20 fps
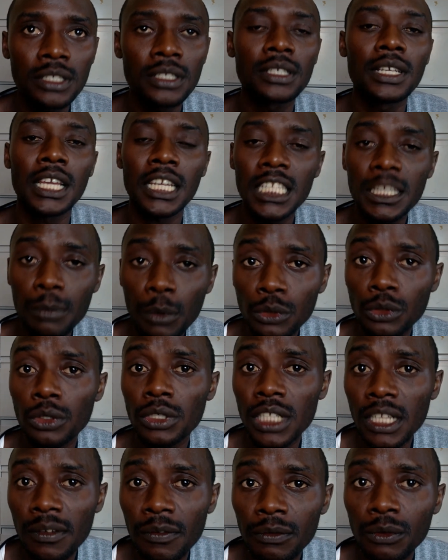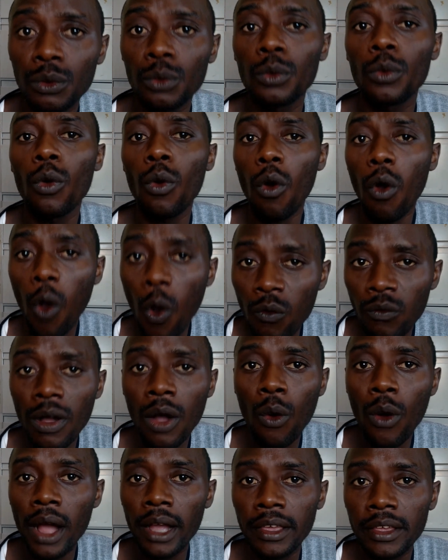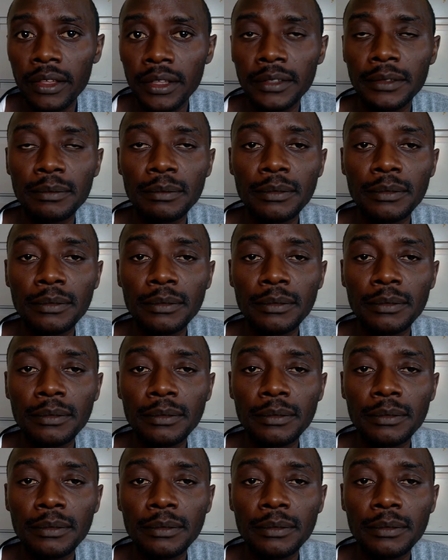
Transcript: expose yourself to overworking.